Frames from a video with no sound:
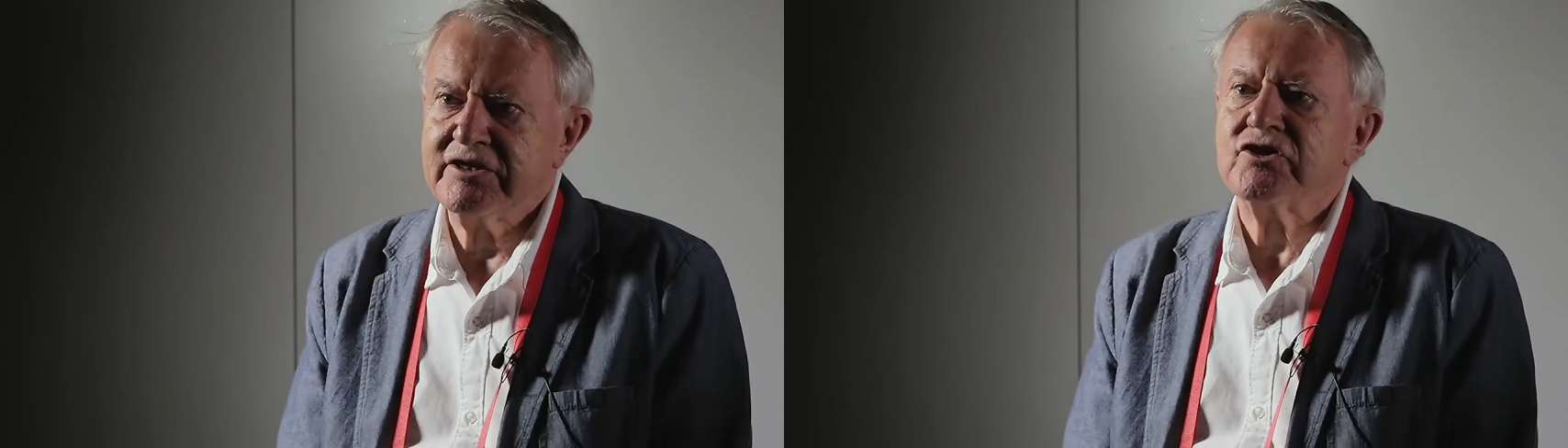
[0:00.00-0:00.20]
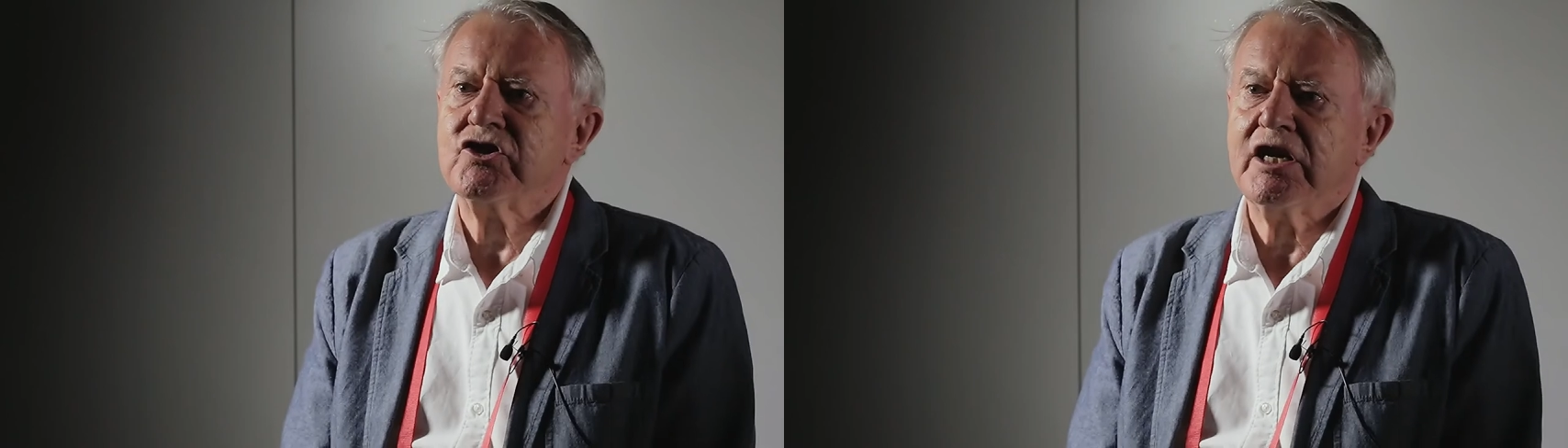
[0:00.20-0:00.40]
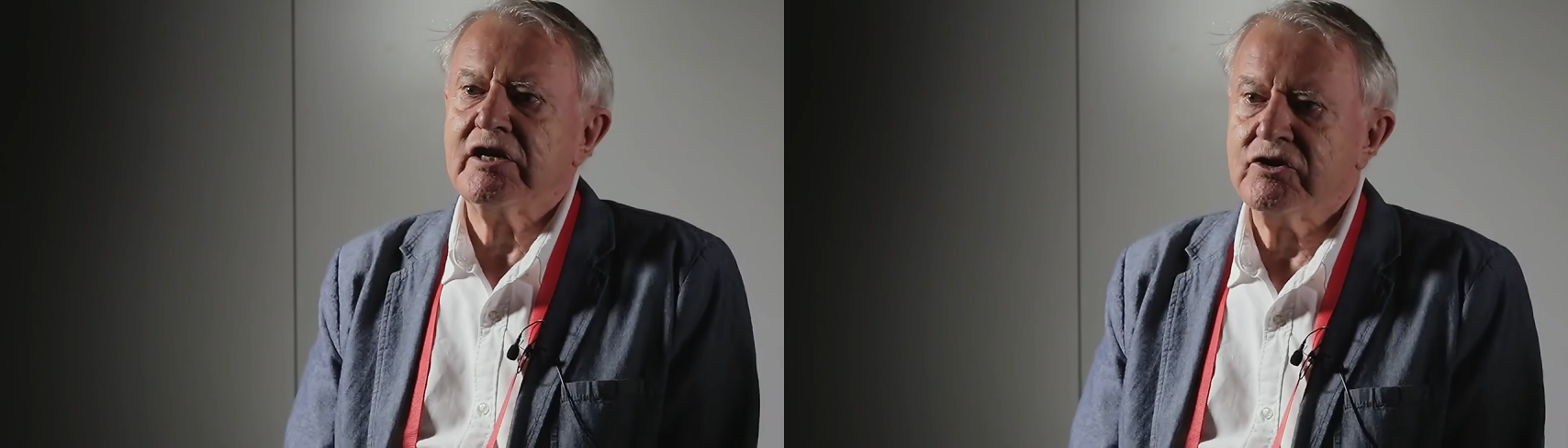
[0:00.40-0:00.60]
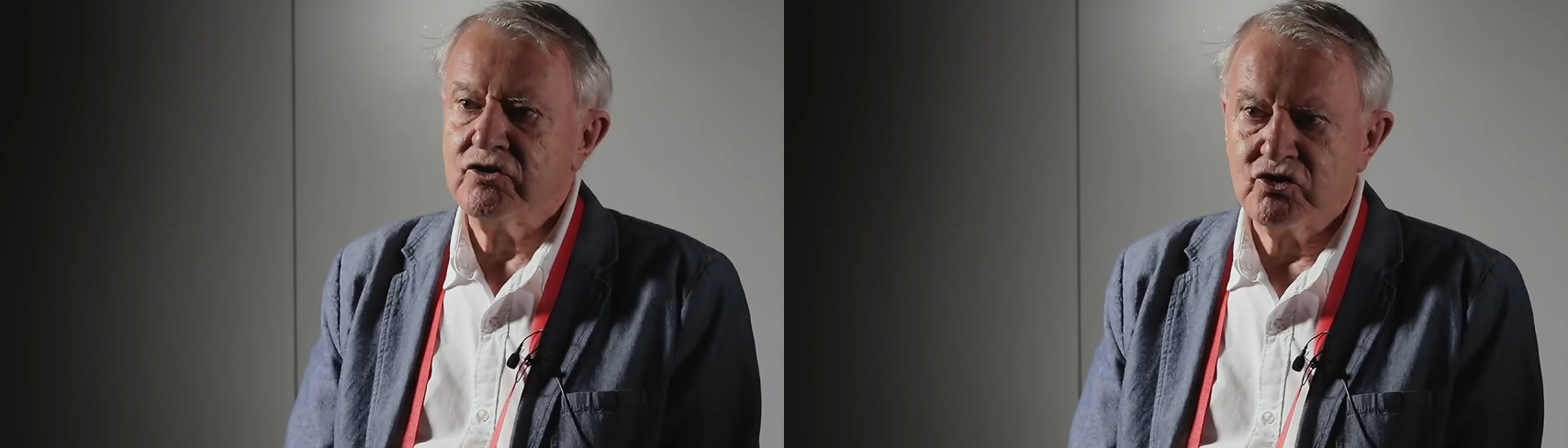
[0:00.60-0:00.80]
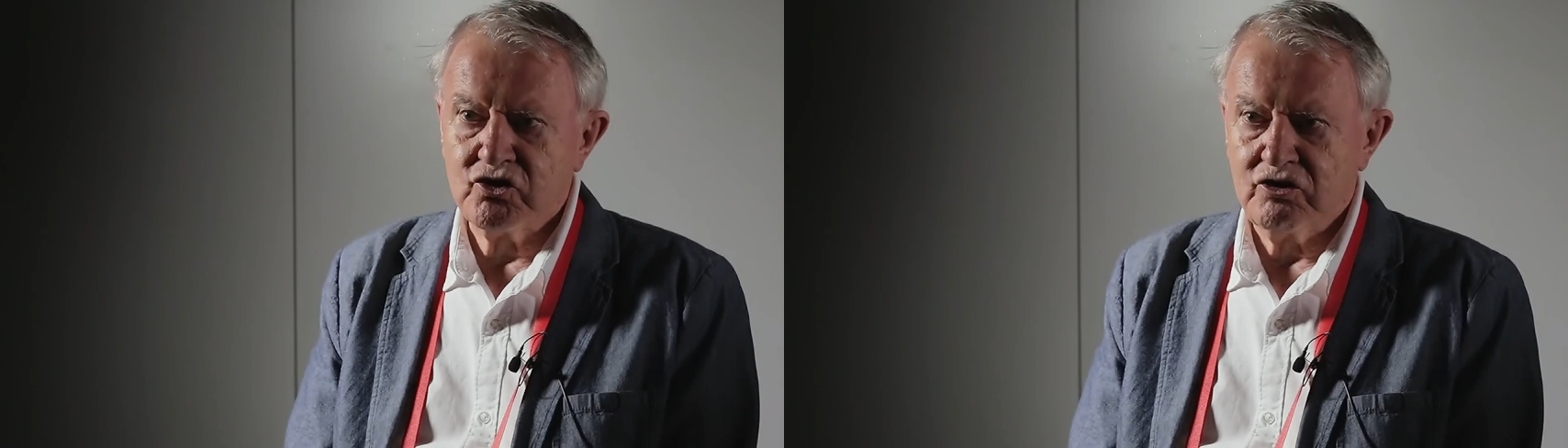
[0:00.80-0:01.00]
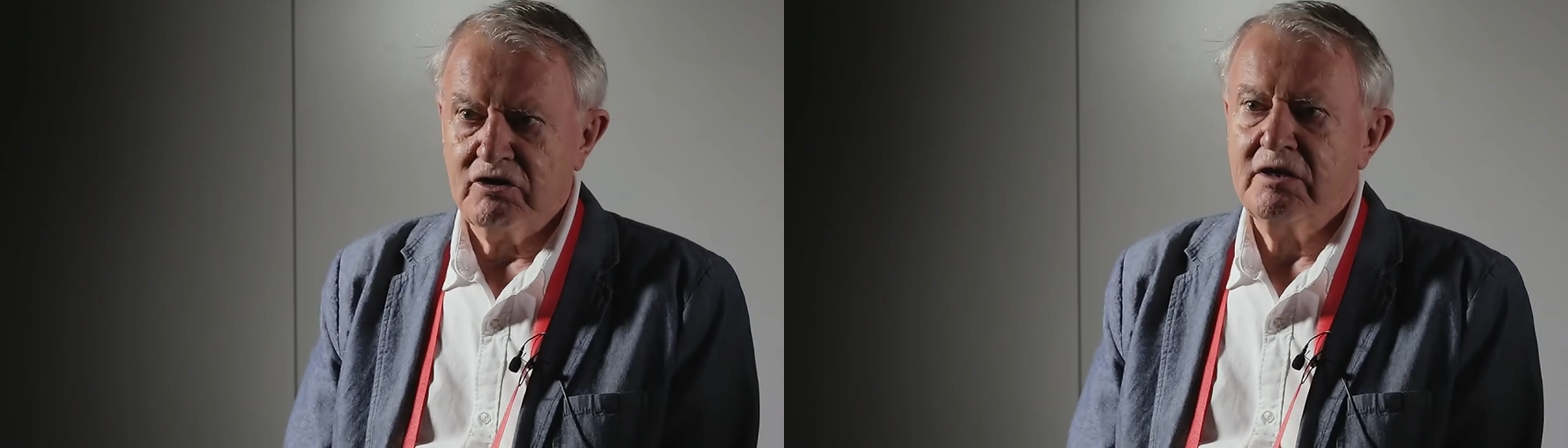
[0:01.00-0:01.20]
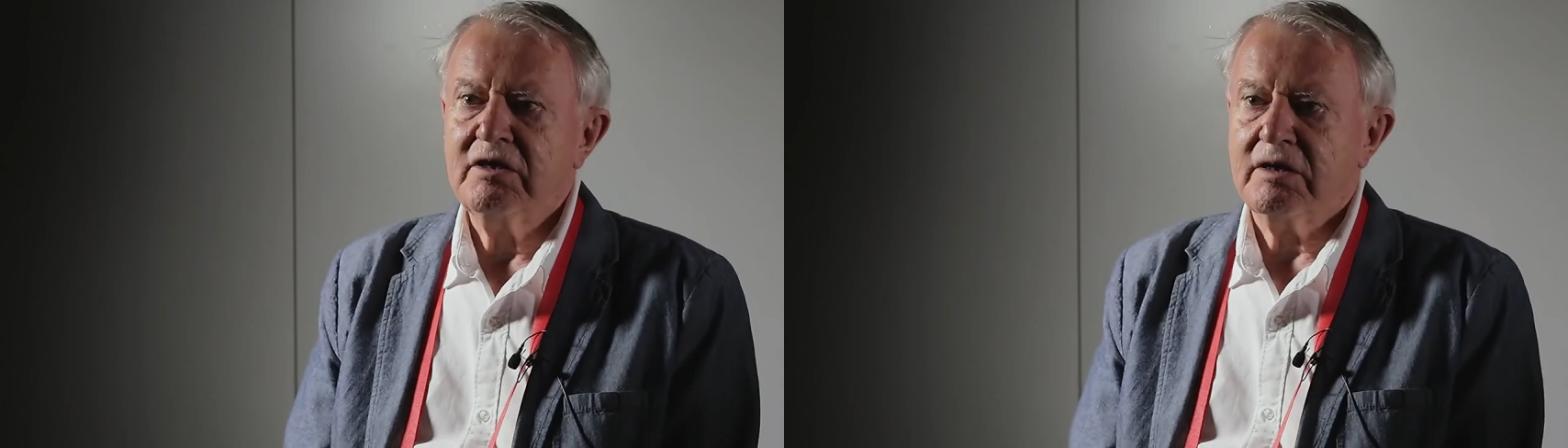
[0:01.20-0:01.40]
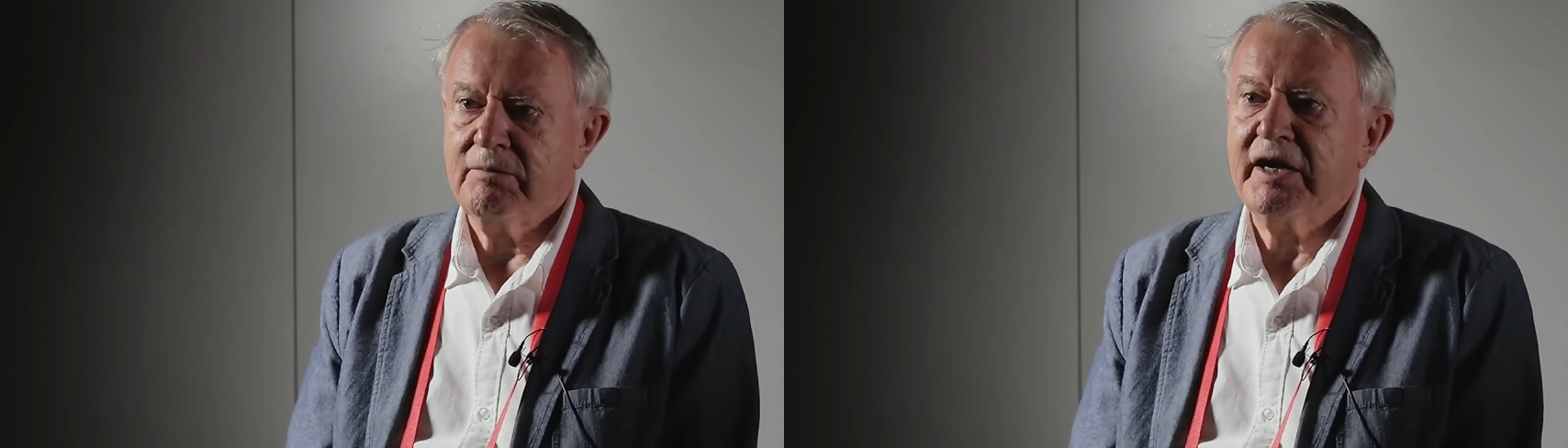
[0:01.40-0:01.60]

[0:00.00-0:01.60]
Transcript: to challenge the